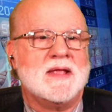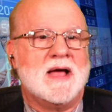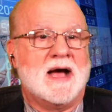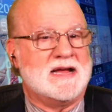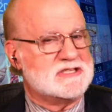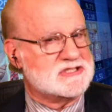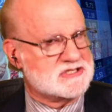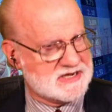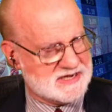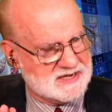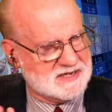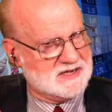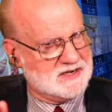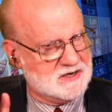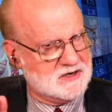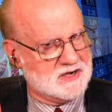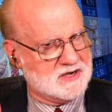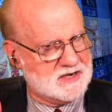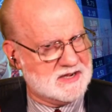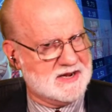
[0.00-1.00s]
I stand
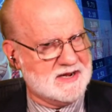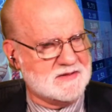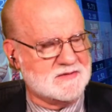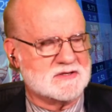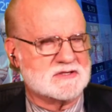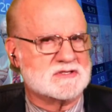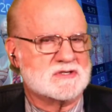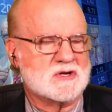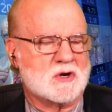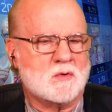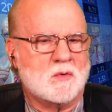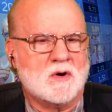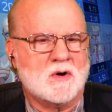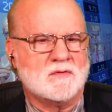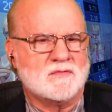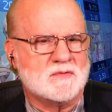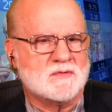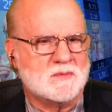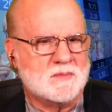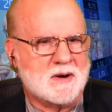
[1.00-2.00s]
here tonight. This is a quote
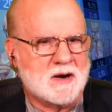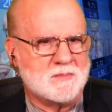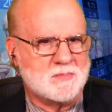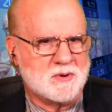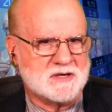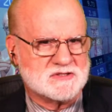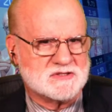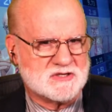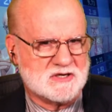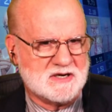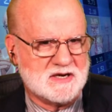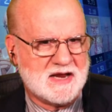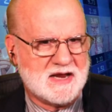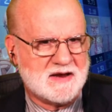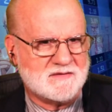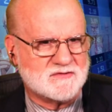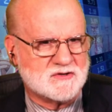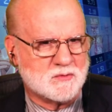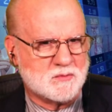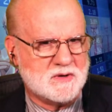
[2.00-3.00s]
from our president.
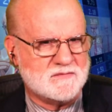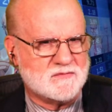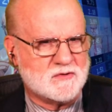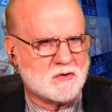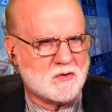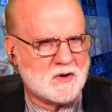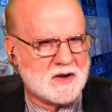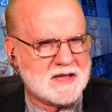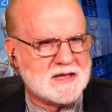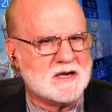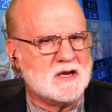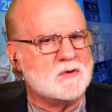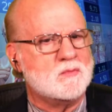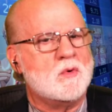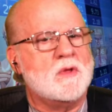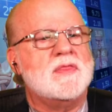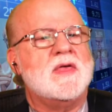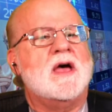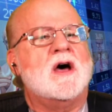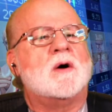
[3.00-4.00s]
After we've created,
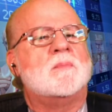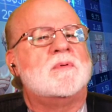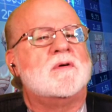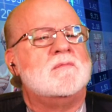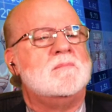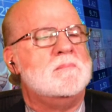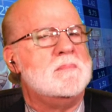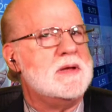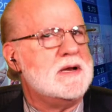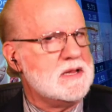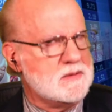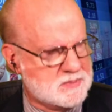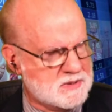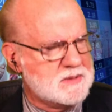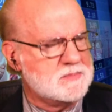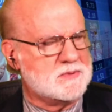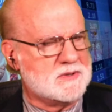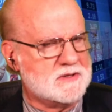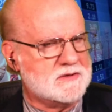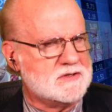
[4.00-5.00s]
with the help of many
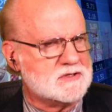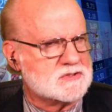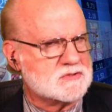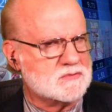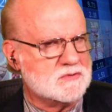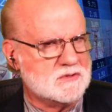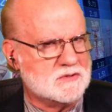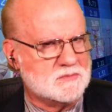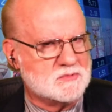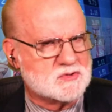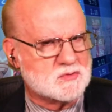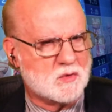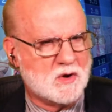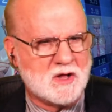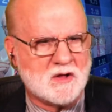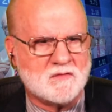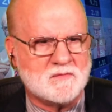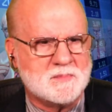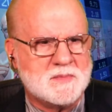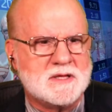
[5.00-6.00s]
people in this room,
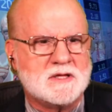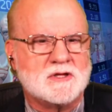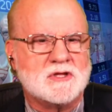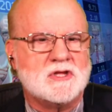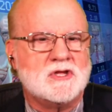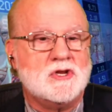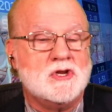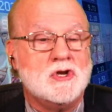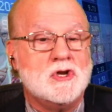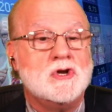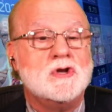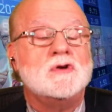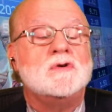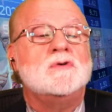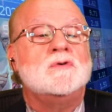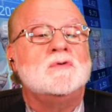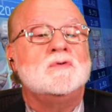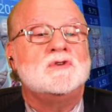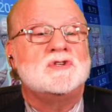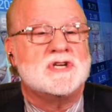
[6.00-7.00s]
12 million
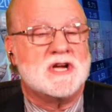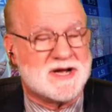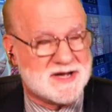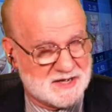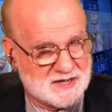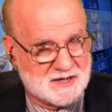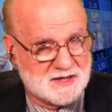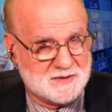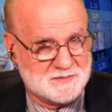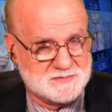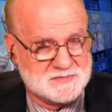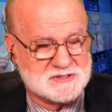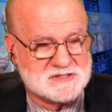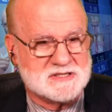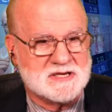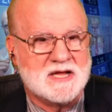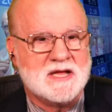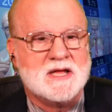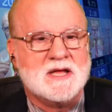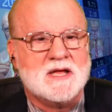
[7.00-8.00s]
new
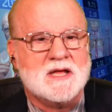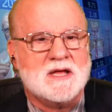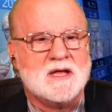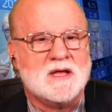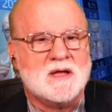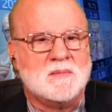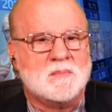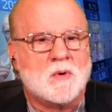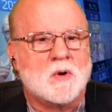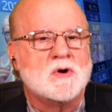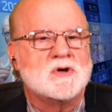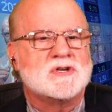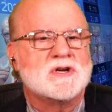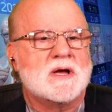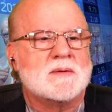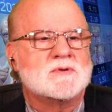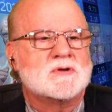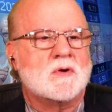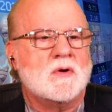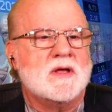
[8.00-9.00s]
jobs, more
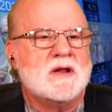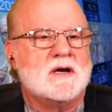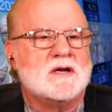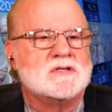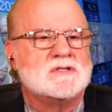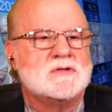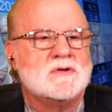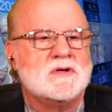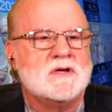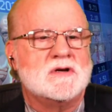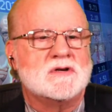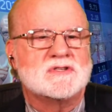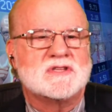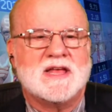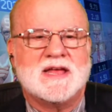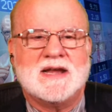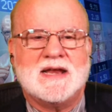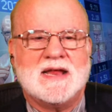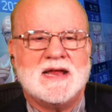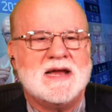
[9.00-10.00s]
jobs created in 2 years
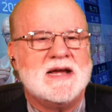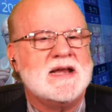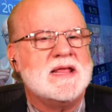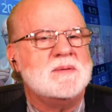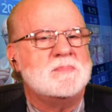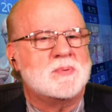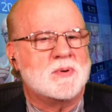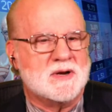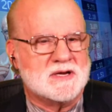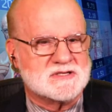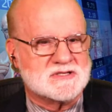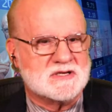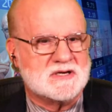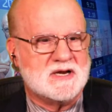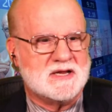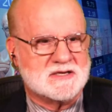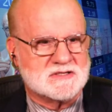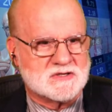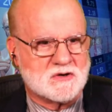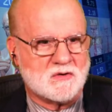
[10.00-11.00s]
than any
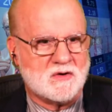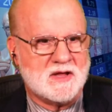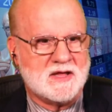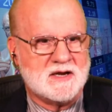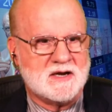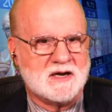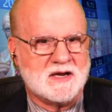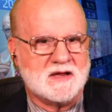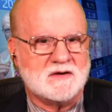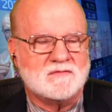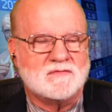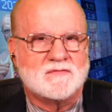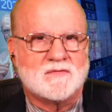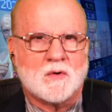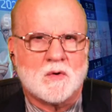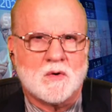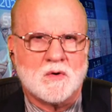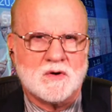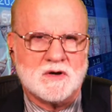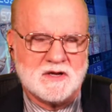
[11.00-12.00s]
president has created in
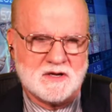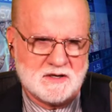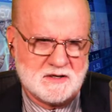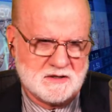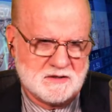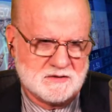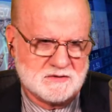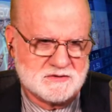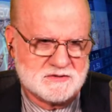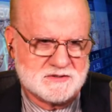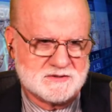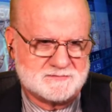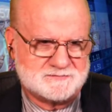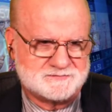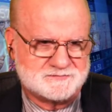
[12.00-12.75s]
4 years.